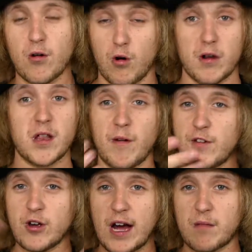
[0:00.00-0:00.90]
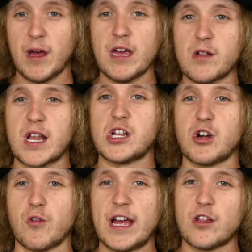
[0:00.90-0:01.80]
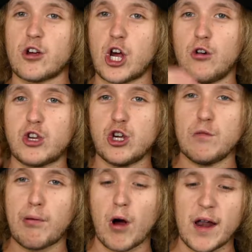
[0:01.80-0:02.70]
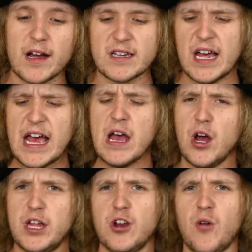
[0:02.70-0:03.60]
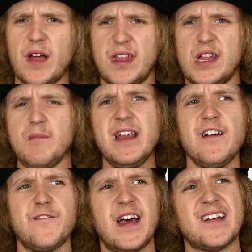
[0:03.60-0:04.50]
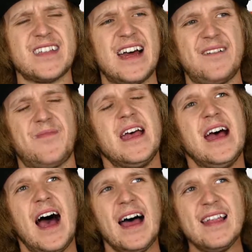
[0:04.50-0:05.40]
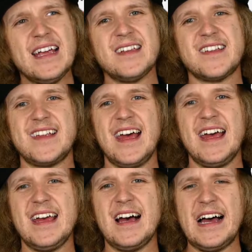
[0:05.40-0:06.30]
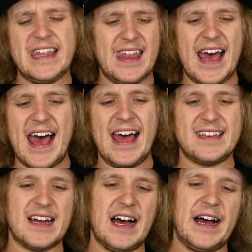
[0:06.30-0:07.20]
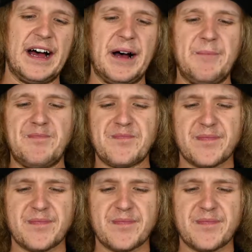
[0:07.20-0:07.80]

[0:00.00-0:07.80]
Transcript: or some of you guys may use it as your regular go-to product. You know, CBDFx, I like to say that out